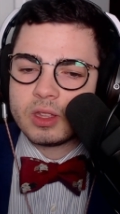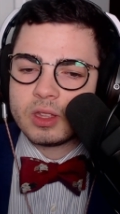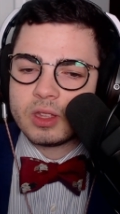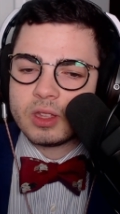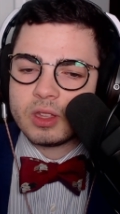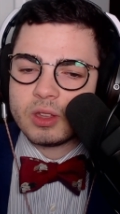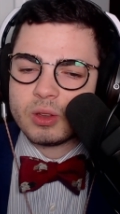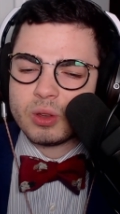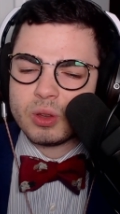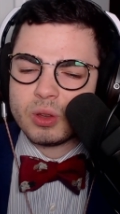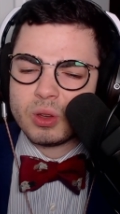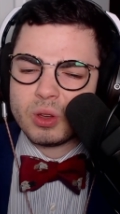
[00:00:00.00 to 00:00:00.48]

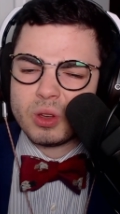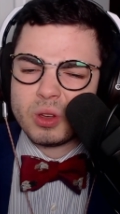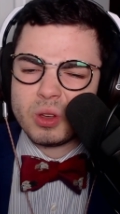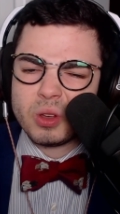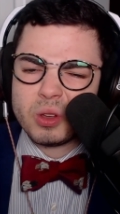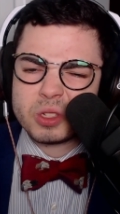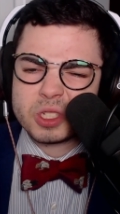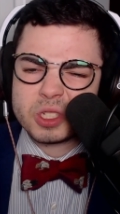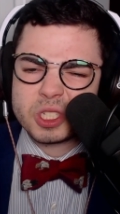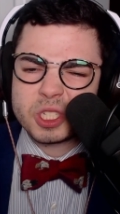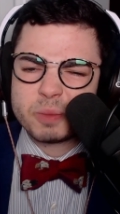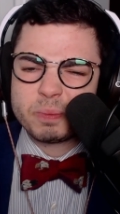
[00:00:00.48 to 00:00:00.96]

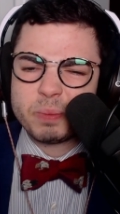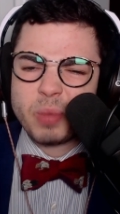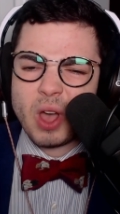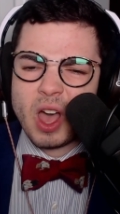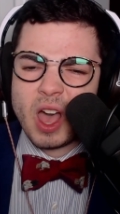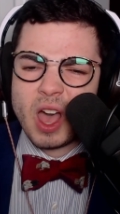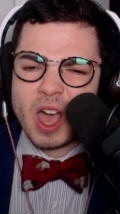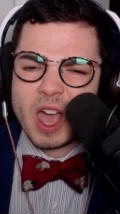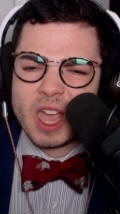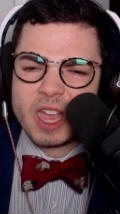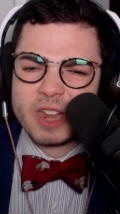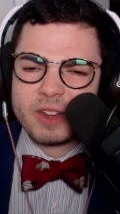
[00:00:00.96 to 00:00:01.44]
Oh,
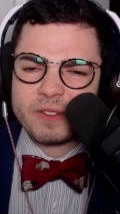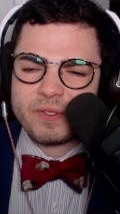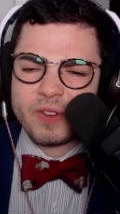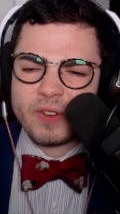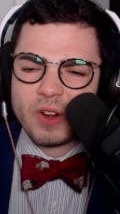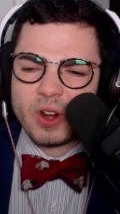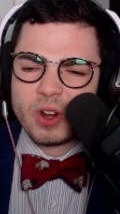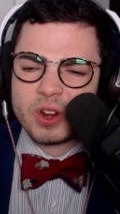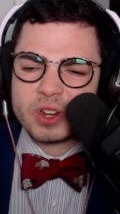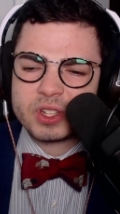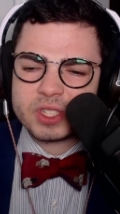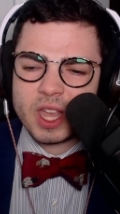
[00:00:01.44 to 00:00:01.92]
spine
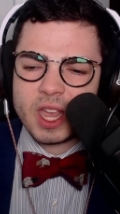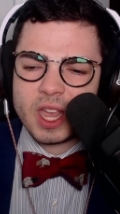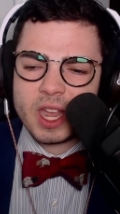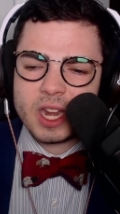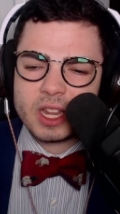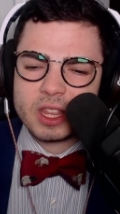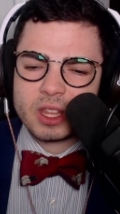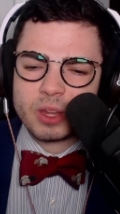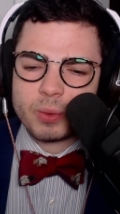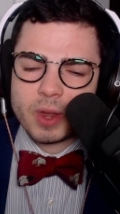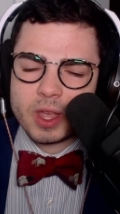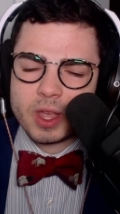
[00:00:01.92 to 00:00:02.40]
first into
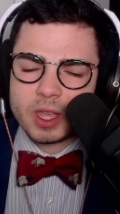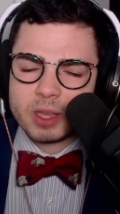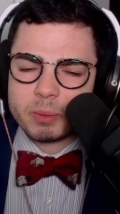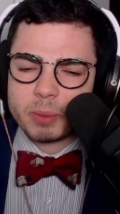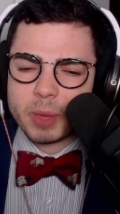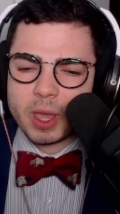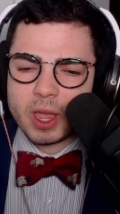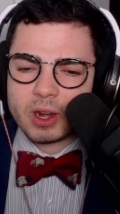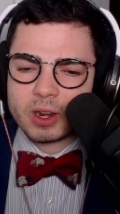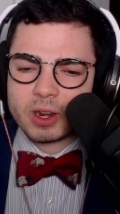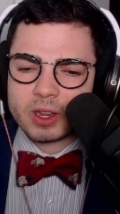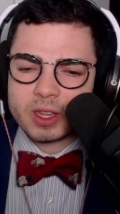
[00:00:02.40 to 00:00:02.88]
the ring
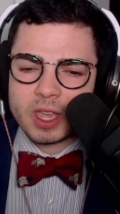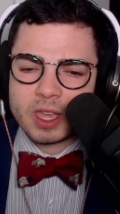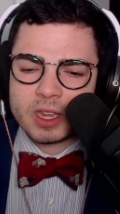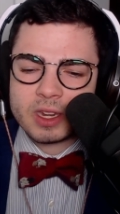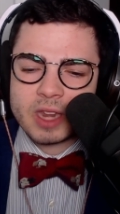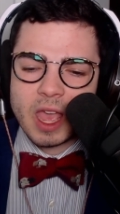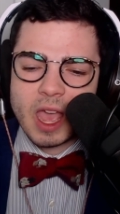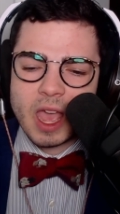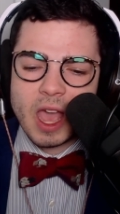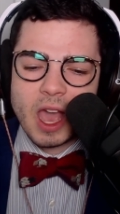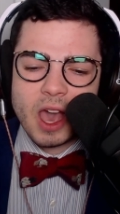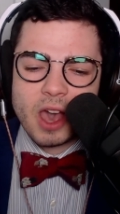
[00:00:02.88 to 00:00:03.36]
barricade.
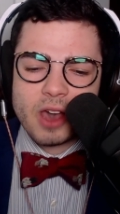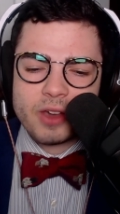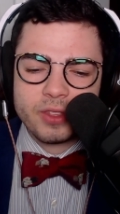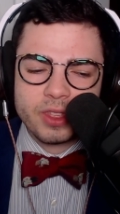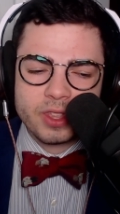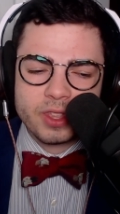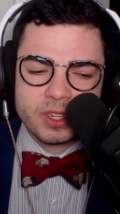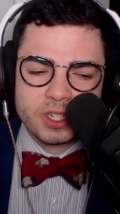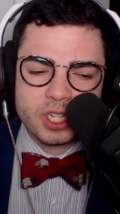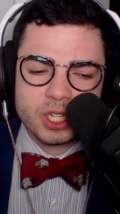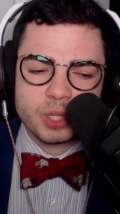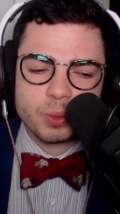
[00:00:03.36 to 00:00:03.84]
Now
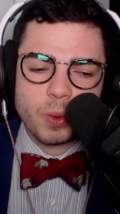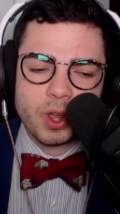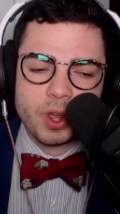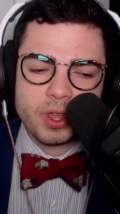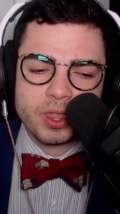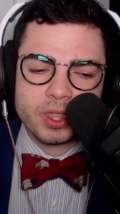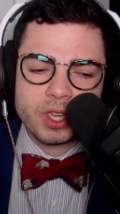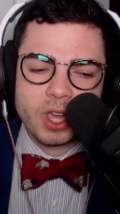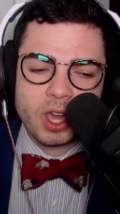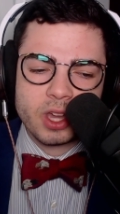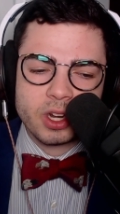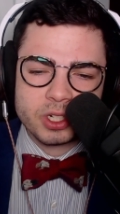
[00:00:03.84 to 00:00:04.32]
this is where
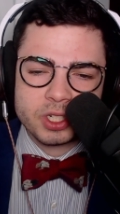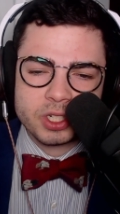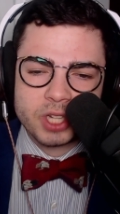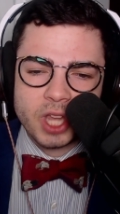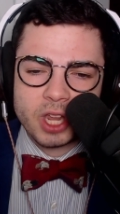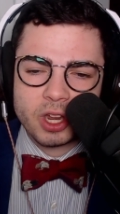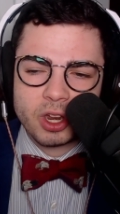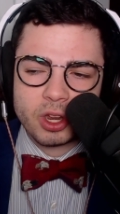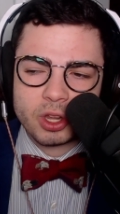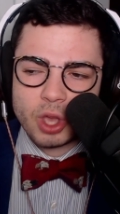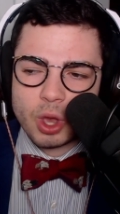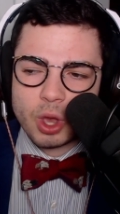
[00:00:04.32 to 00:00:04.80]
the
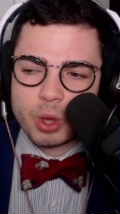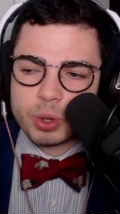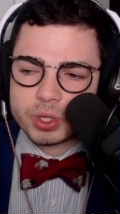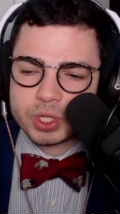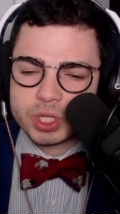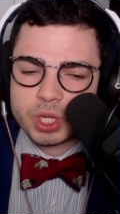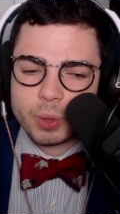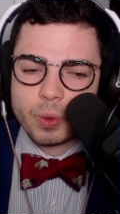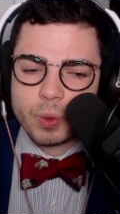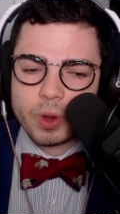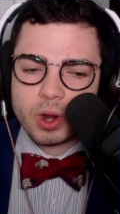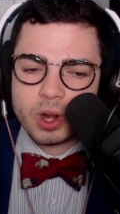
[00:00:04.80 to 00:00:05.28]
Undertaker goes
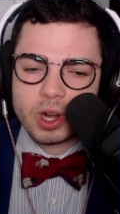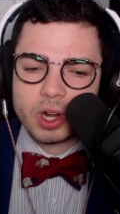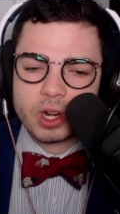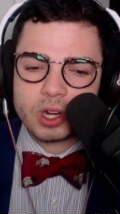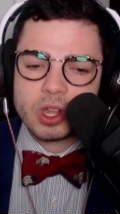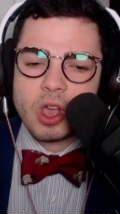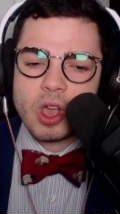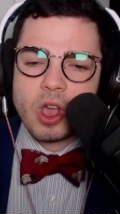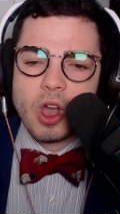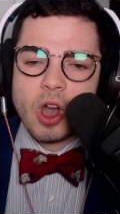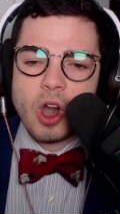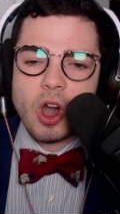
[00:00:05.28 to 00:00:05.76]
to work
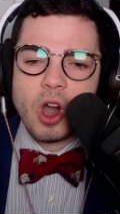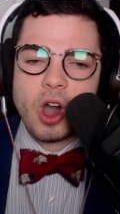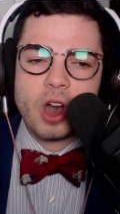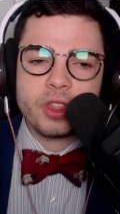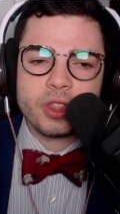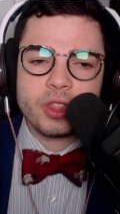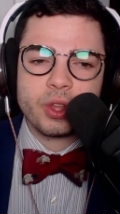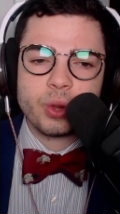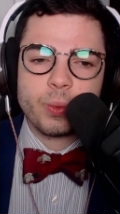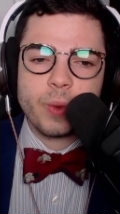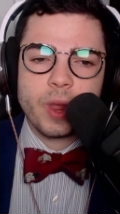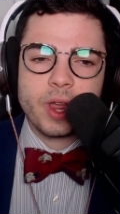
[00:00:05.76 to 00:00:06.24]
on
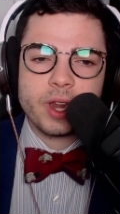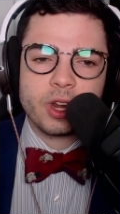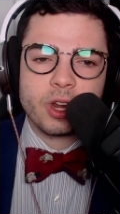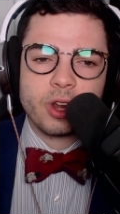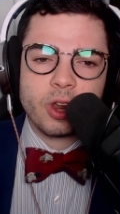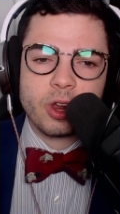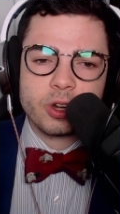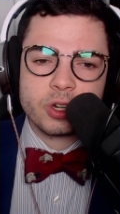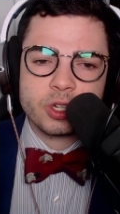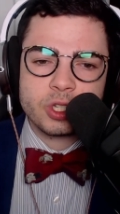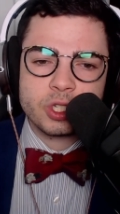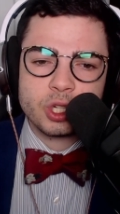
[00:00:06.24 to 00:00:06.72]
the Rated
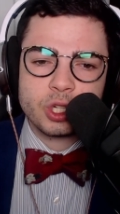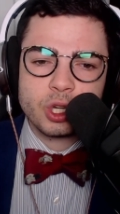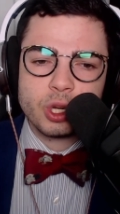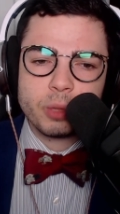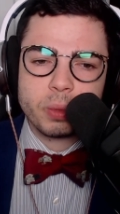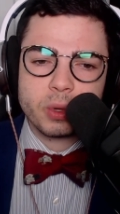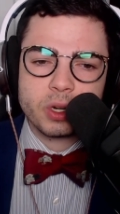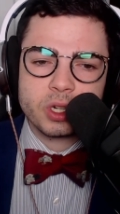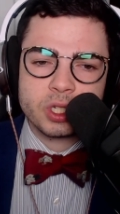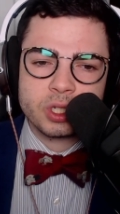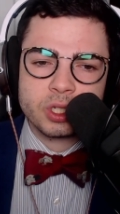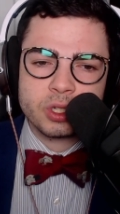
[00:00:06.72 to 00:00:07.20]
R
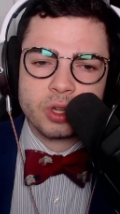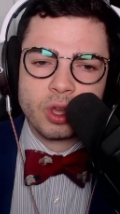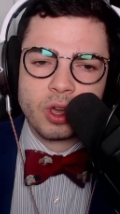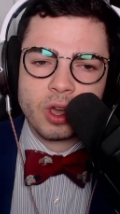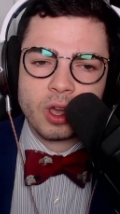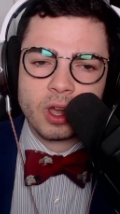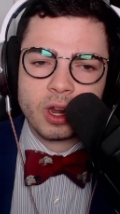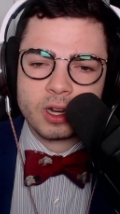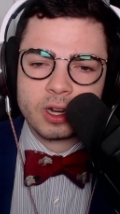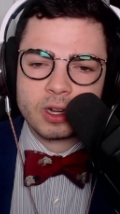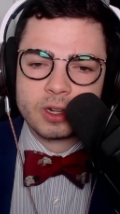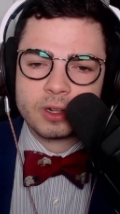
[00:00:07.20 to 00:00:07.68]

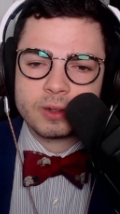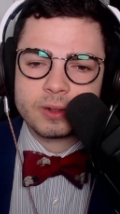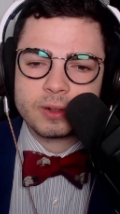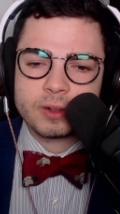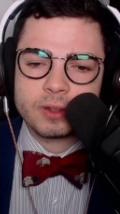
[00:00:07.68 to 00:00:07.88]
Superstar.